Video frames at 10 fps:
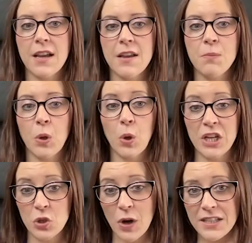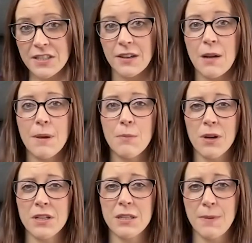employee trusts are coming more
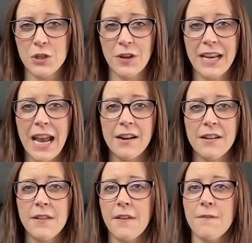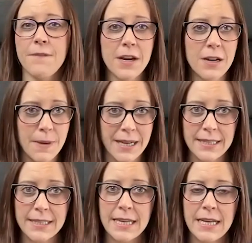into the picture in Canada. They're very big in
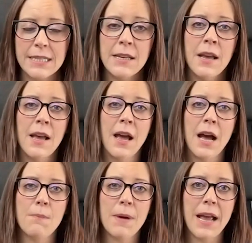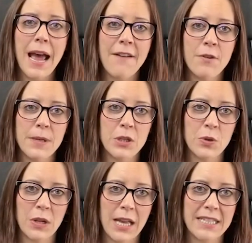the States, but haven't been
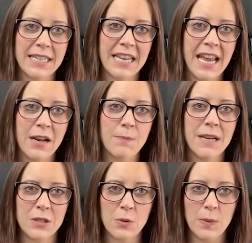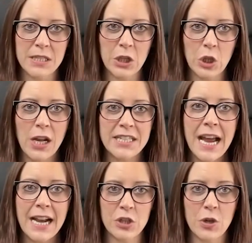utilized in Canada because there wasn't a lot of
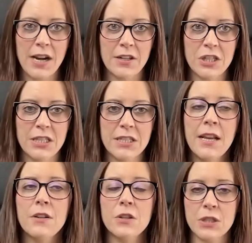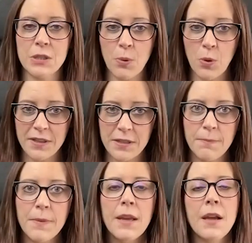tax strategies to support them.